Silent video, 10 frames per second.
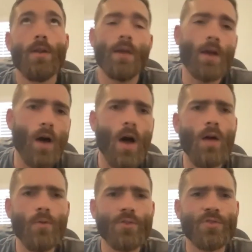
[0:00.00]
They go,
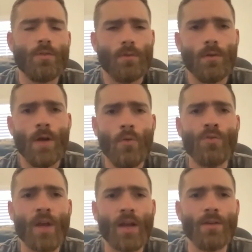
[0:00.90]
oh, I
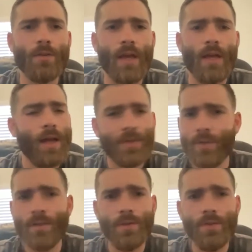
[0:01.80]
wish I could do that. I
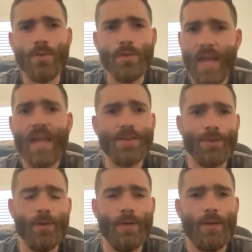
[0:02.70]
said, dude, you can
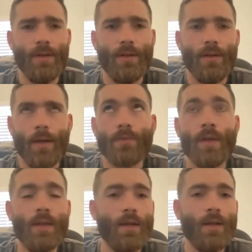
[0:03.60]
do it. I
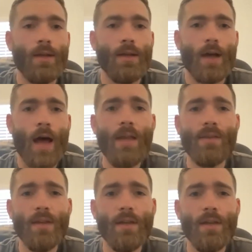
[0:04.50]
said, I
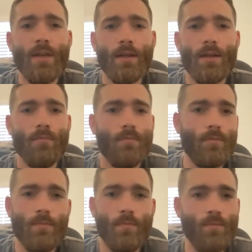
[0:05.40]
did
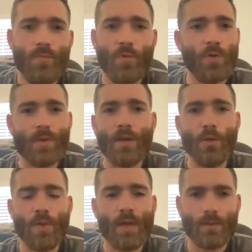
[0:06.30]
just little
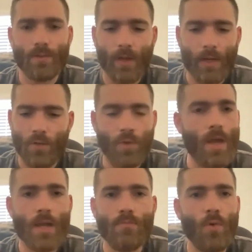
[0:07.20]
things like
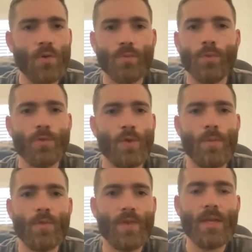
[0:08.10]
creating multiple
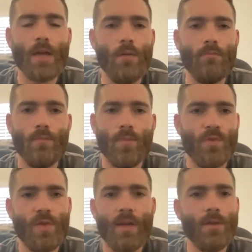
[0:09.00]
streams of income,
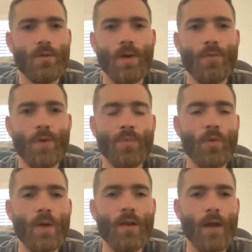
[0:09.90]
setting yourself up to
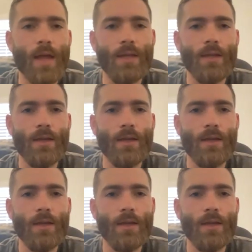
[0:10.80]
win, right?